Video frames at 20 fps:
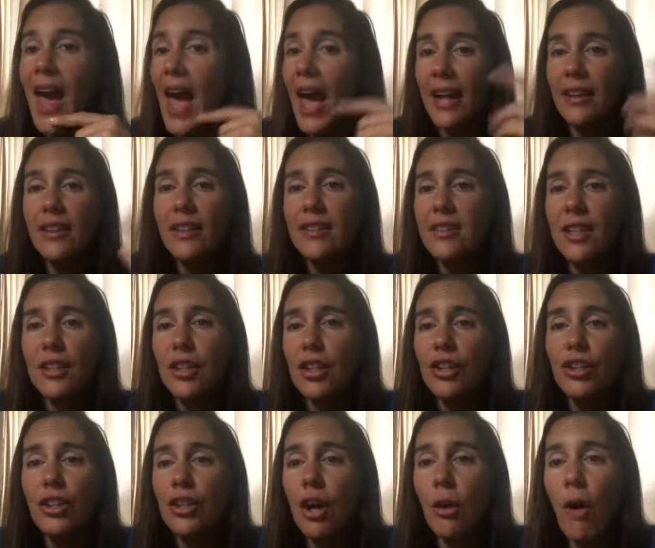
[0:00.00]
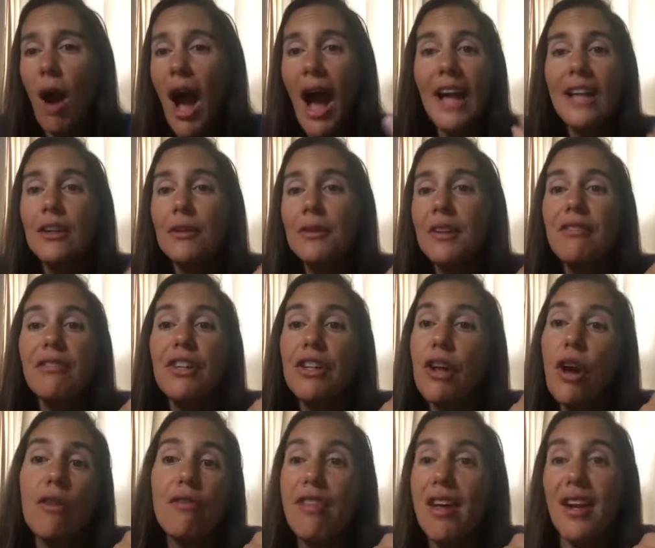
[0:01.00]
And listen, you know, I don't even
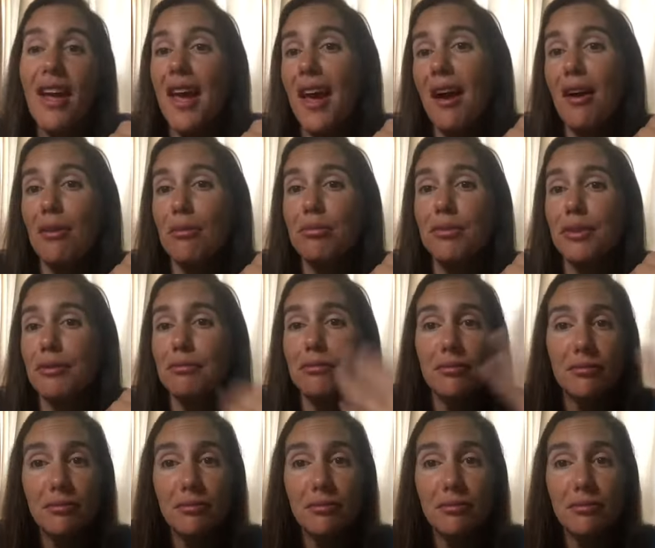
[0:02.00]
know that I helped.